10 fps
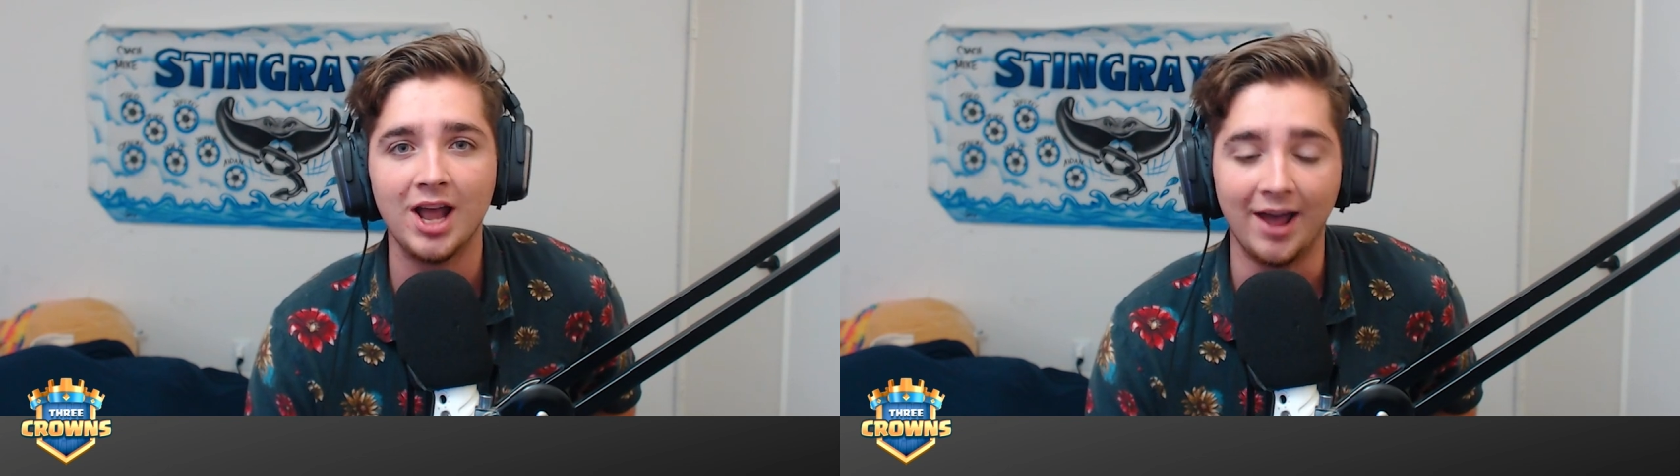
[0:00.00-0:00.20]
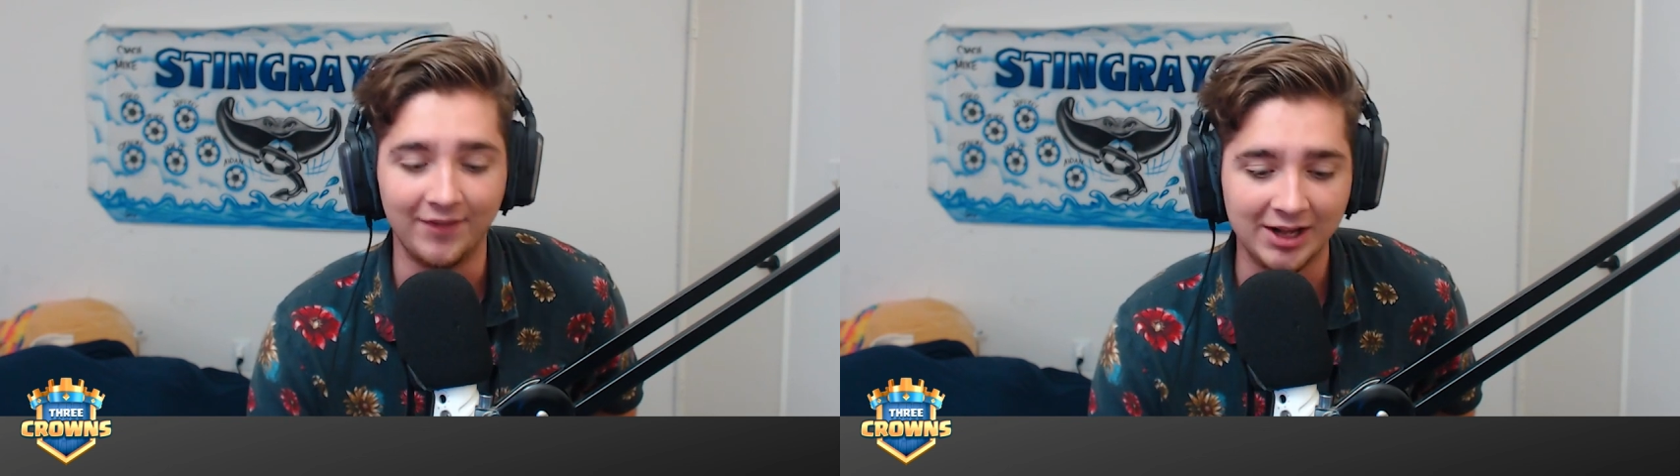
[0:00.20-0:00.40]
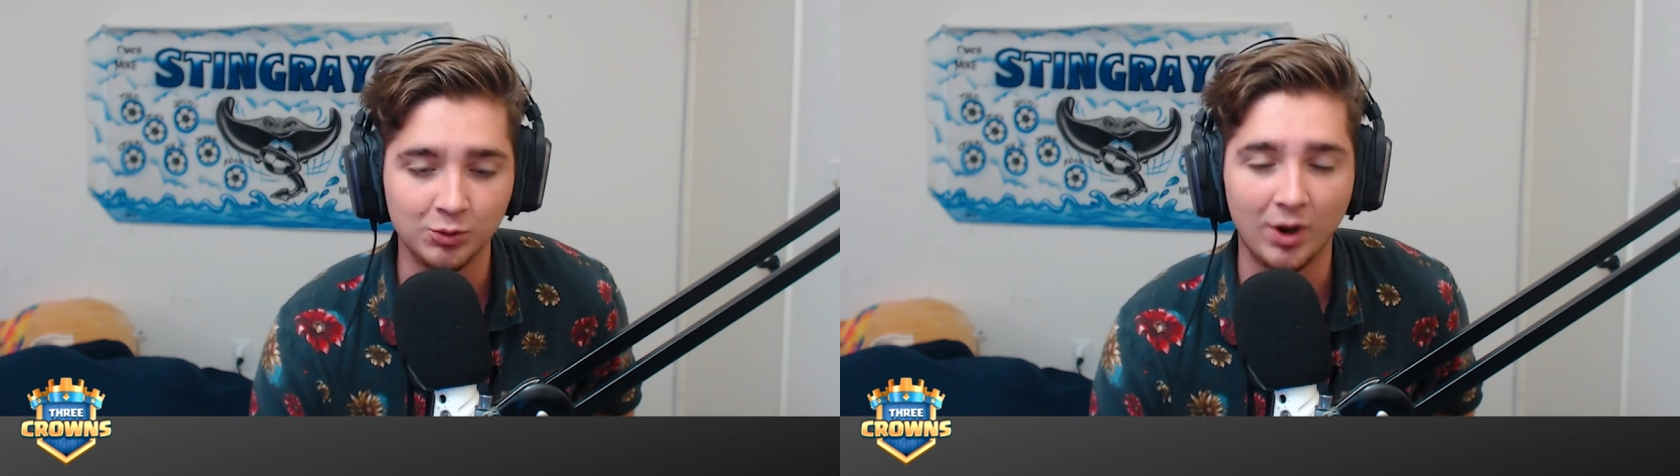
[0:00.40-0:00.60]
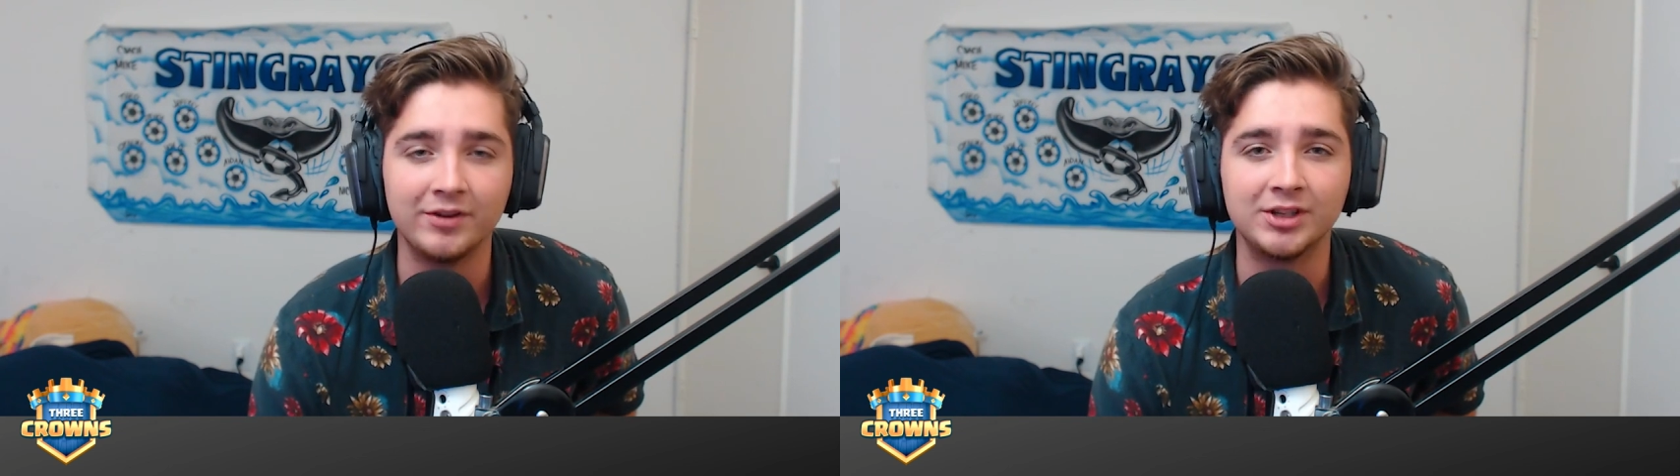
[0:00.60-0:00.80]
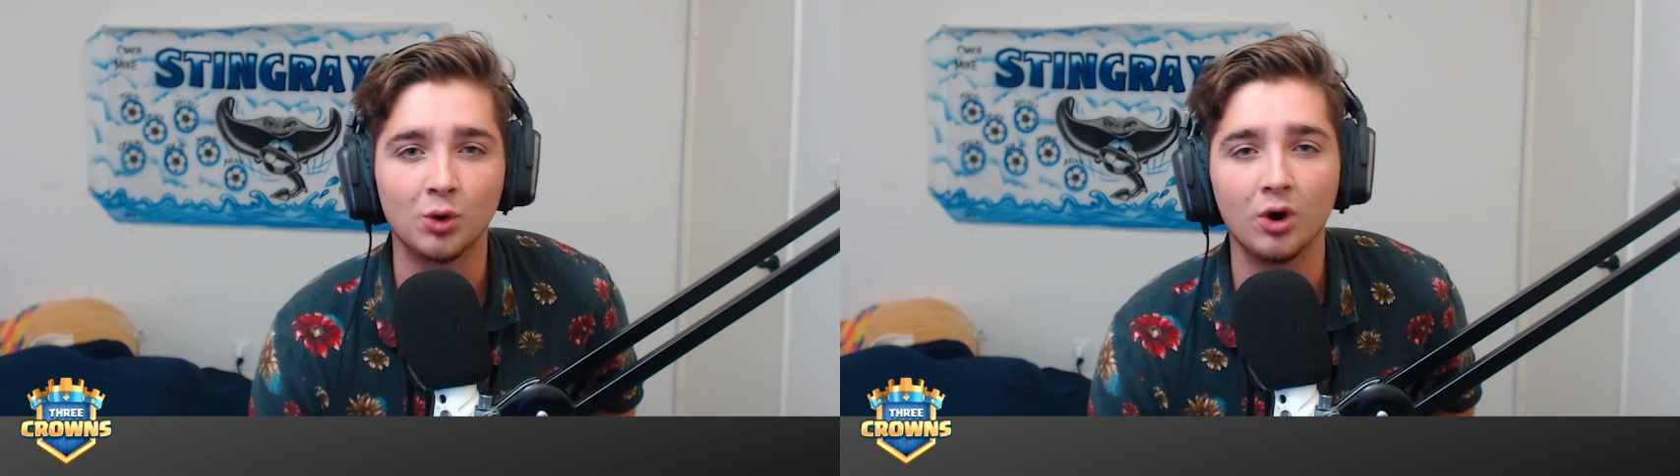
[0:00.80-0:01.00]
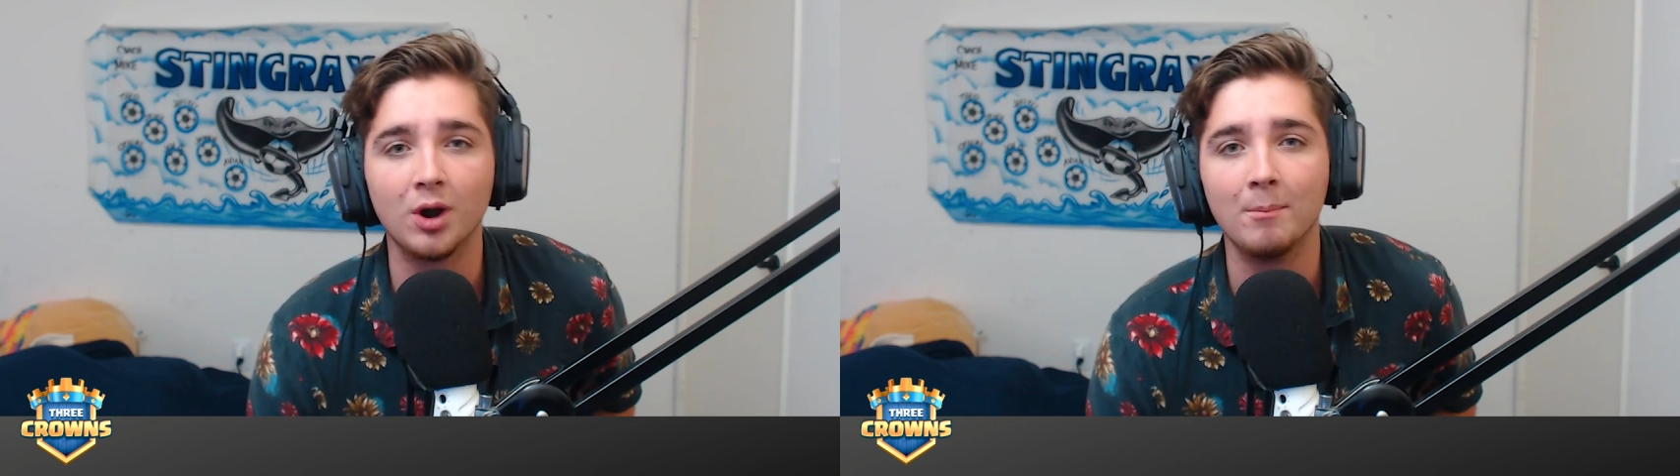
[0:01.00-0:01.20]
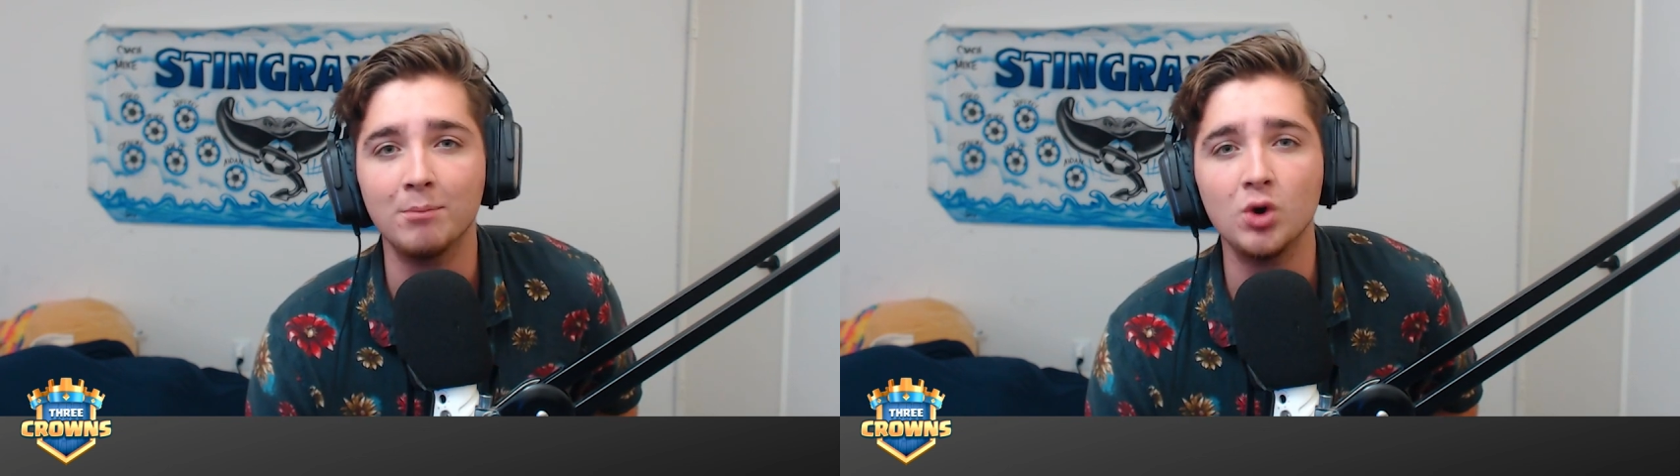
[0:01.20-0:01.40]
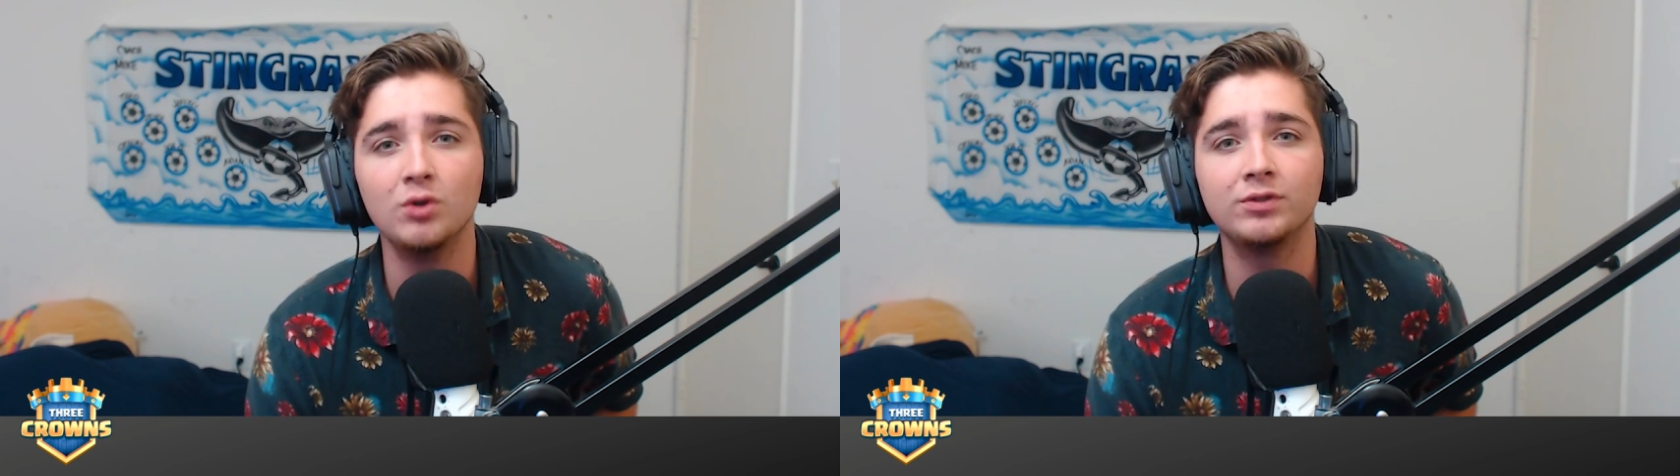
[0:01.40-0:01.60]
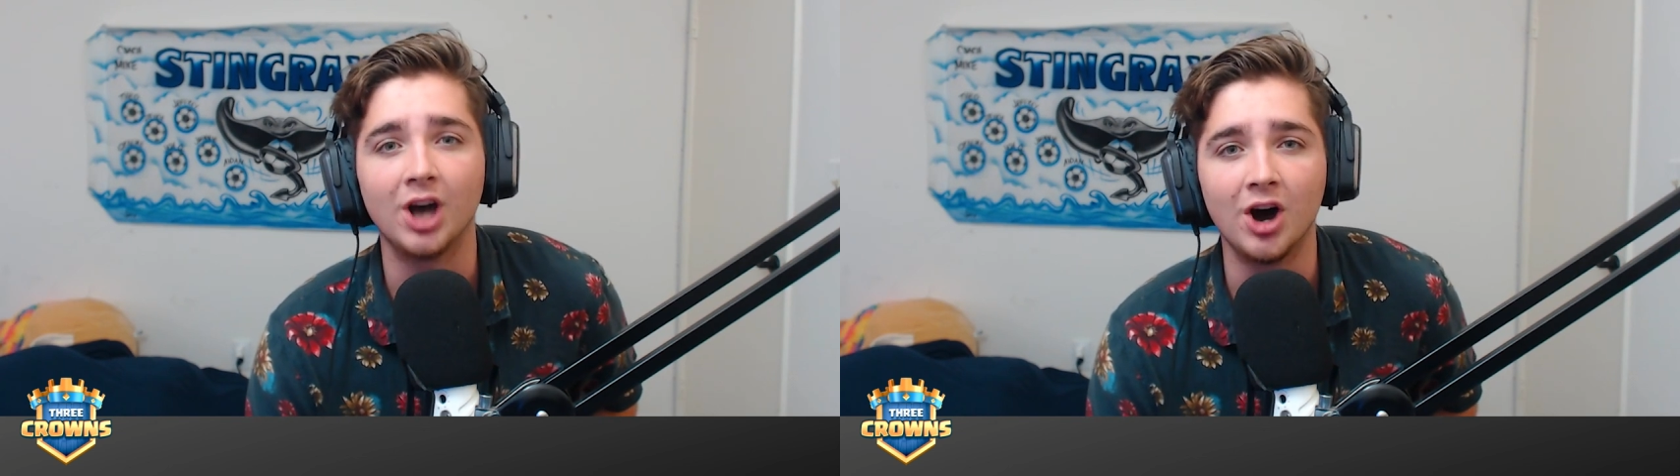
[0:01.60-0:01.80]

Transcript: and that's why Vitor moved